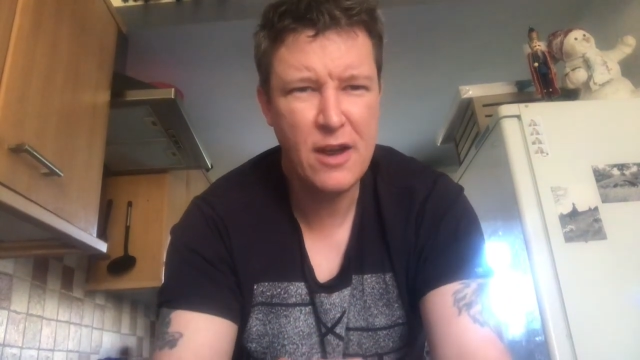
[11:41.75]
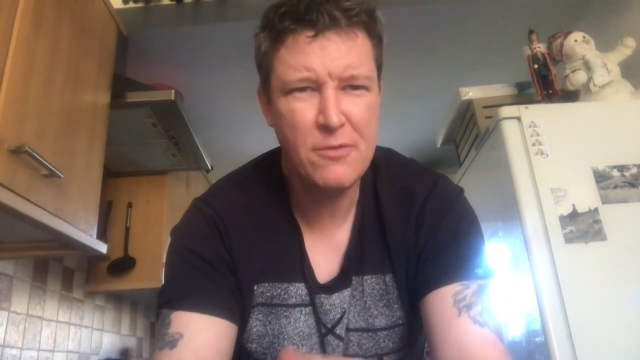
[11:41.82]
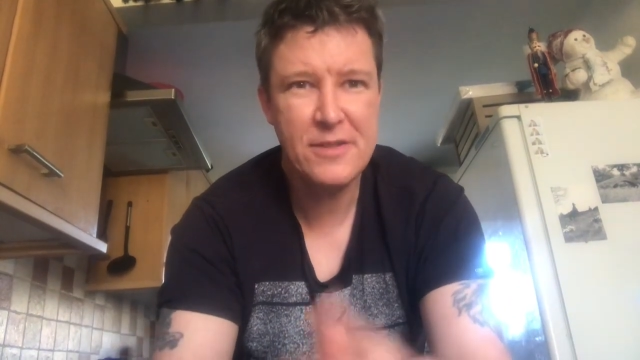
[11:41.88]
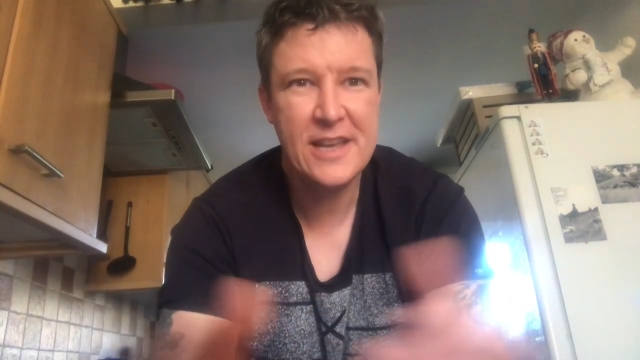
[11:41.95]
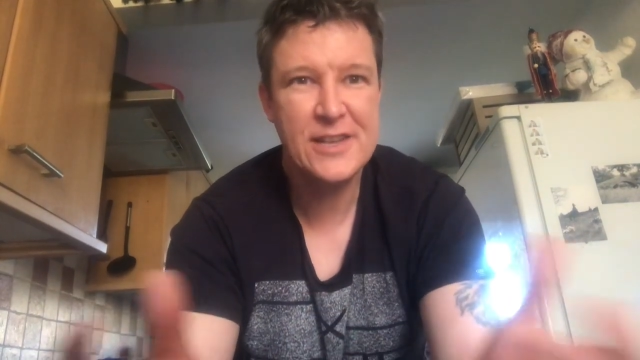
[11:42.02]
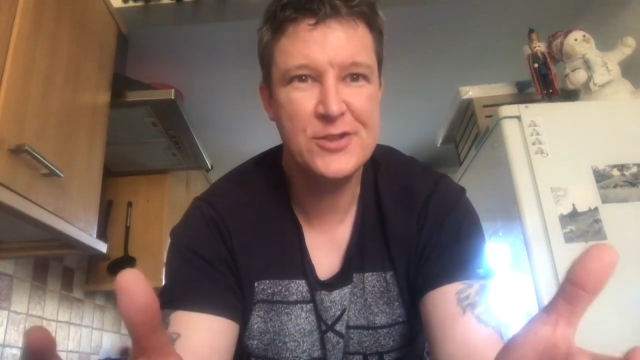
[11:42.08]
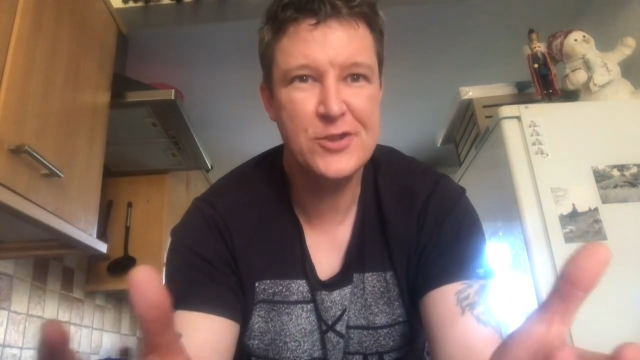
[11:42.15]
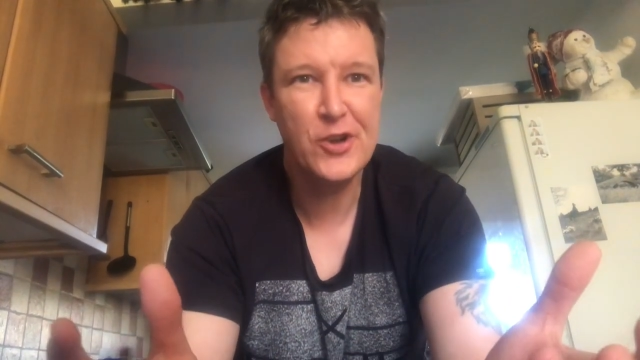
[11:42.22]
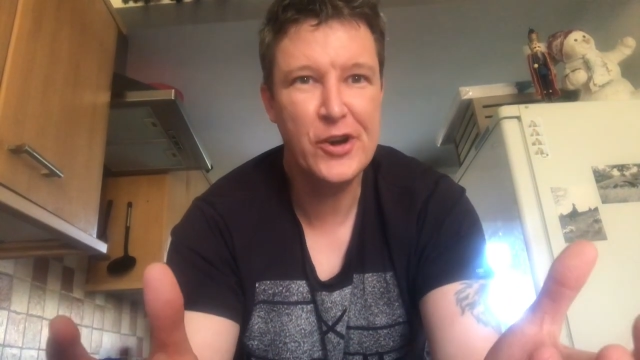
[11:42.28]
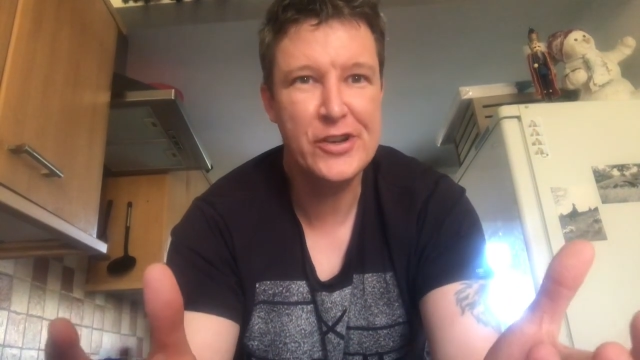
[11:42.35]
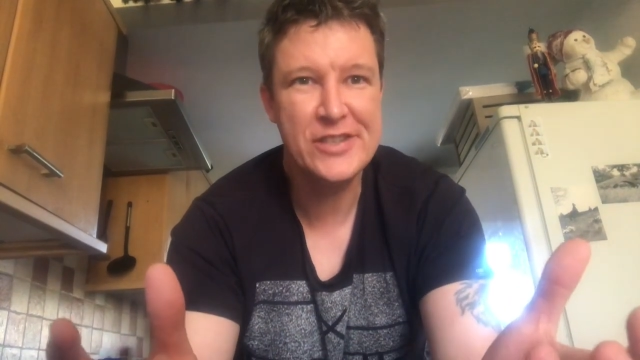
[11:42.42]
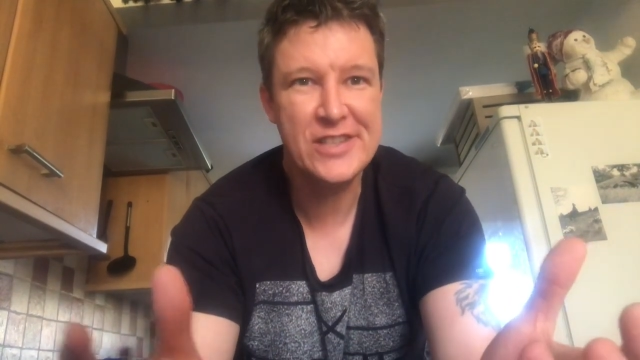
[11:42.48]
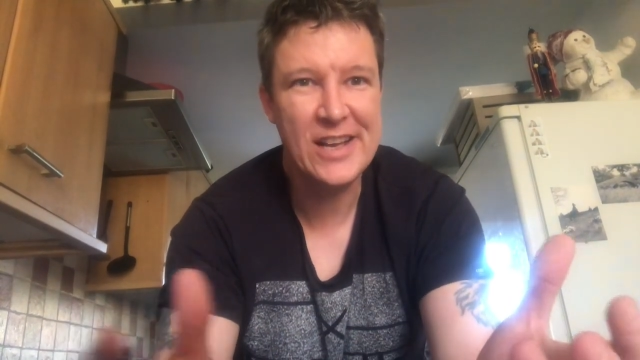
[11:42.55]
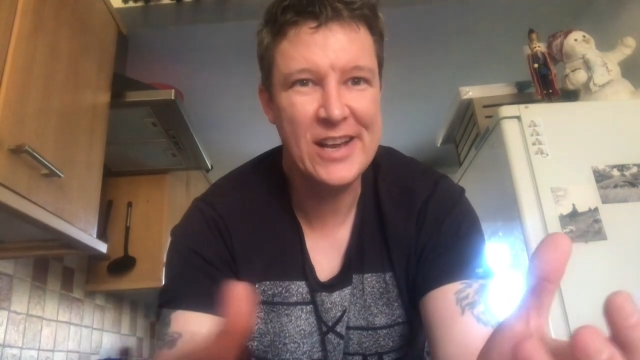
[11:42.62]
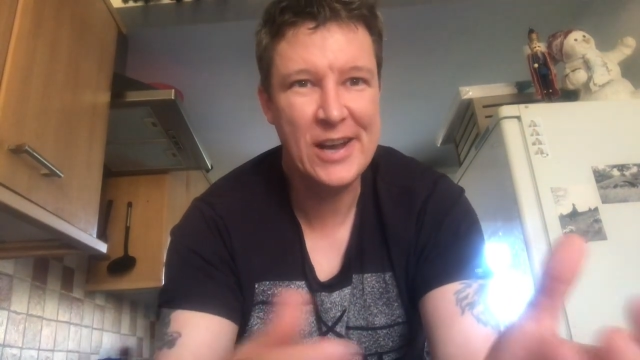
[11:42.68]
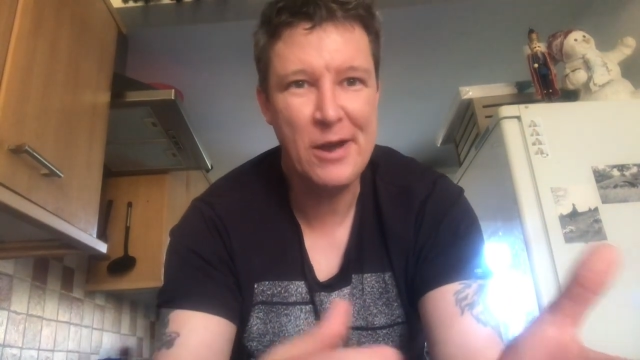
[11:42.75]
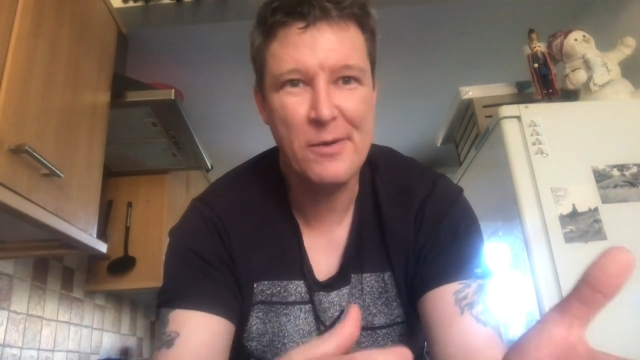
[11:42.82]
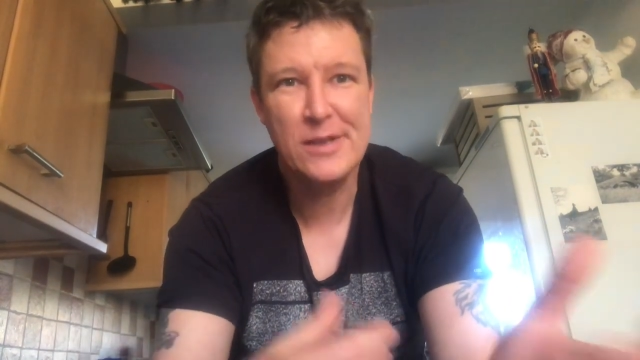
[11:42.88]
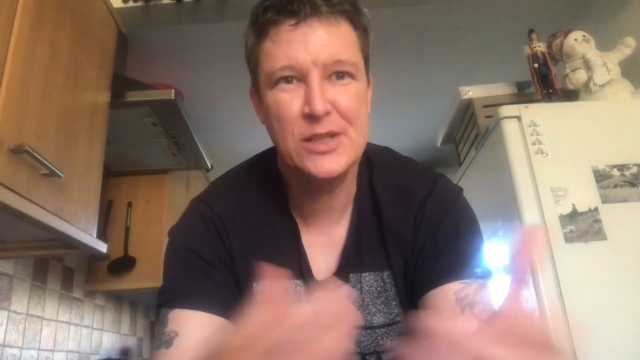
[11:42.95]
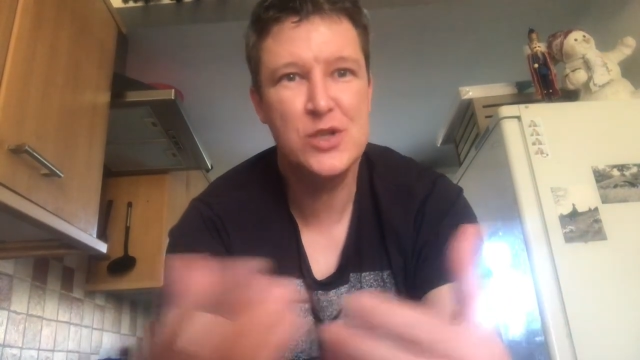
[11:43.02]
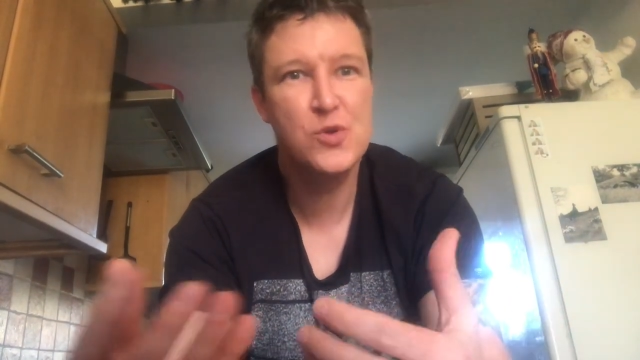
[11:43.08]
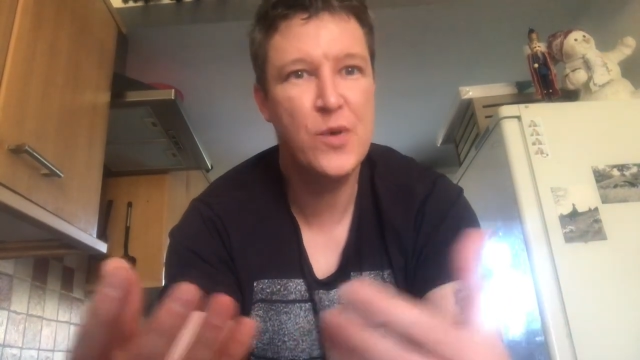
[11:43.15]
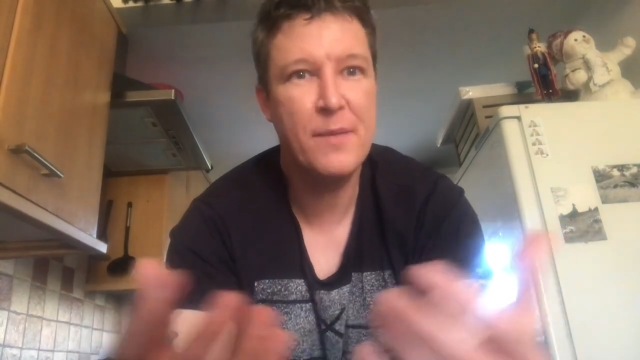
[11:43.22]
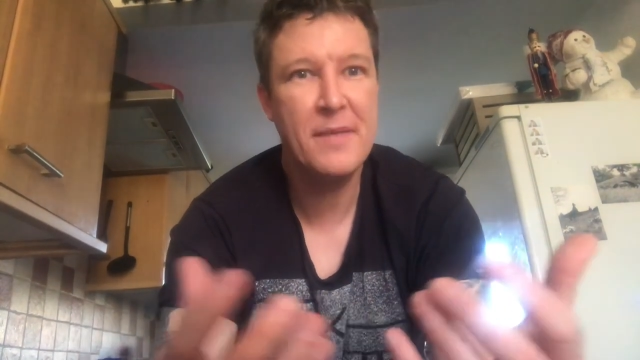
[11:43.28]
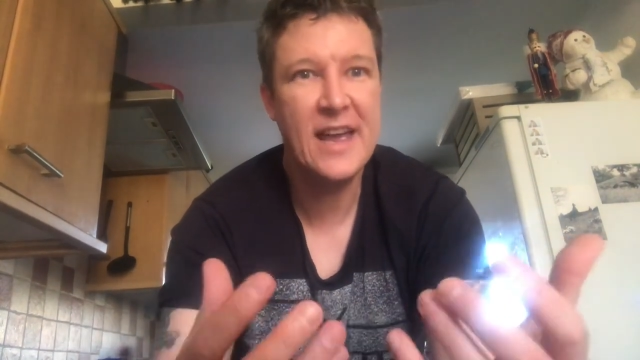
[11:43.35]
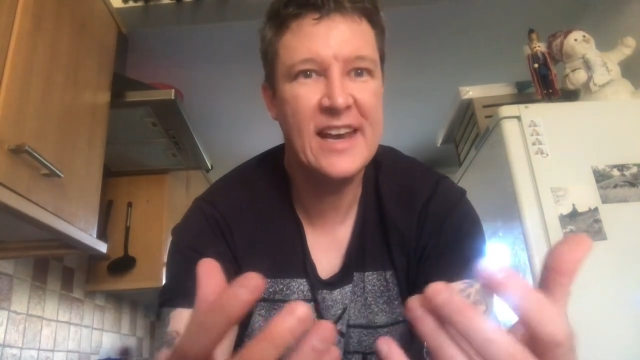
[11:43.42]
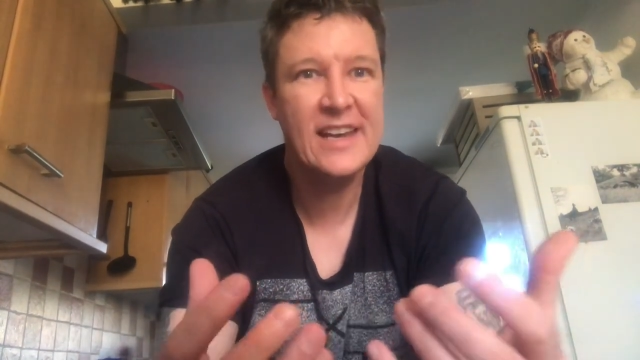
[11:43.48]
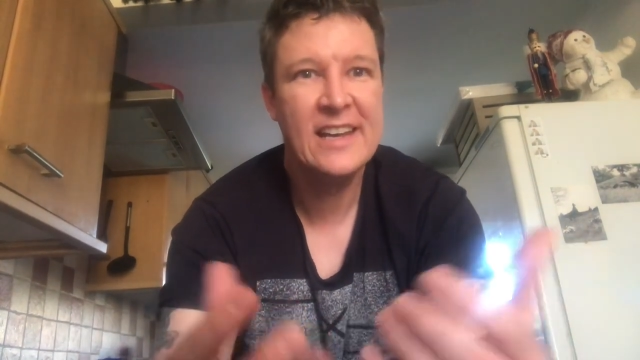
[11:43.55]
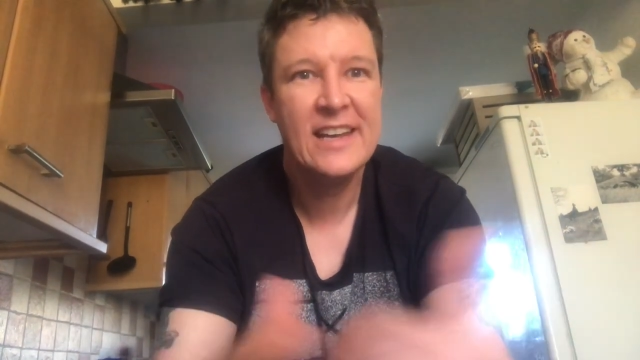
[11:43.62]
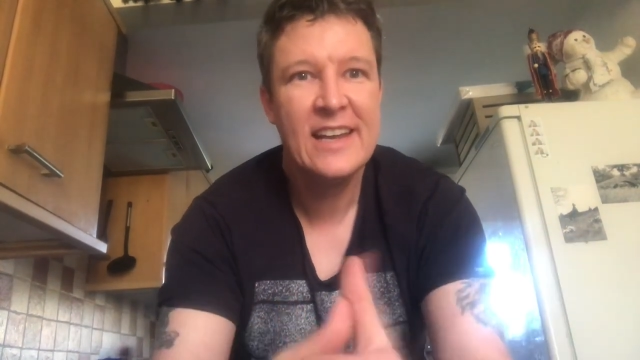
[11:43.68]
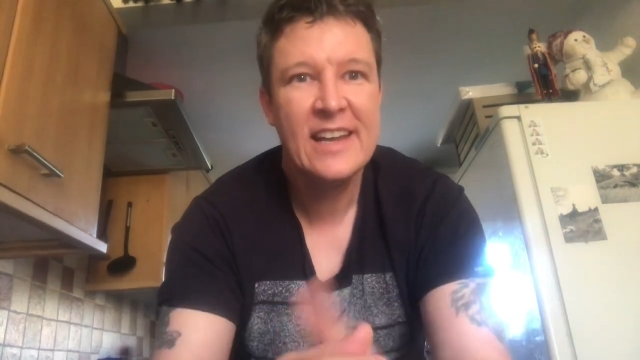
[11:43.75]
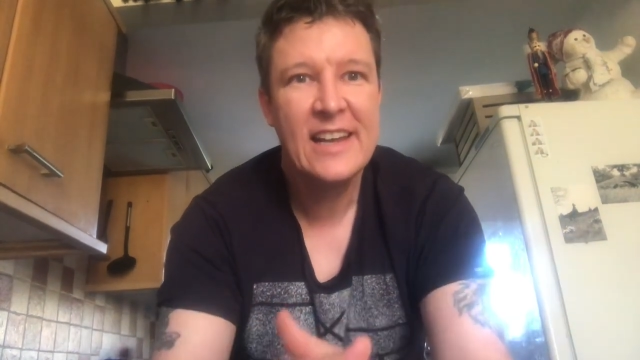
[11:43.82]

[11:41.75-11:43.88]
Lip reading: who are these nutters that are going swimming,